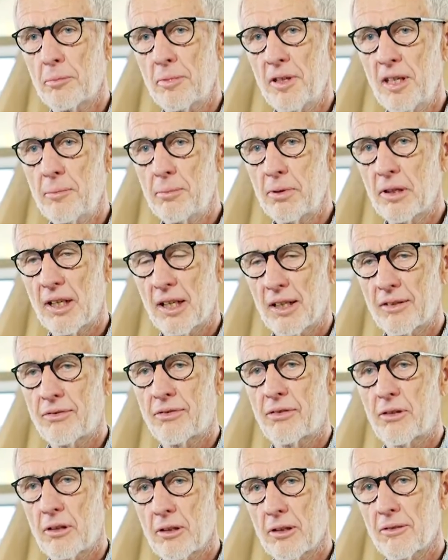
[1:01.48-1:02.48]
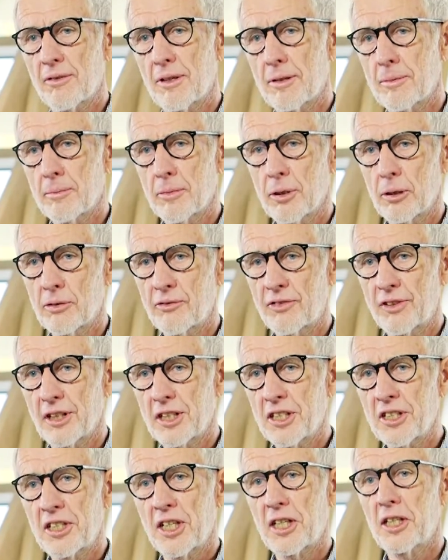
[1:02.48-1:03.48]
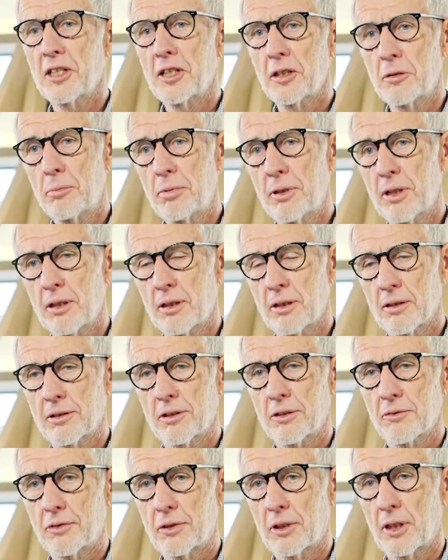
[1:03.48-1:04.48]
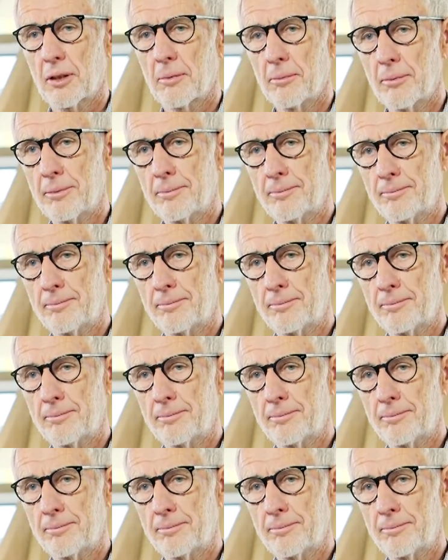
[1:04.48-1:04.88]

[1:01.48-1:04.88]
of people and follow them over extended periods of time.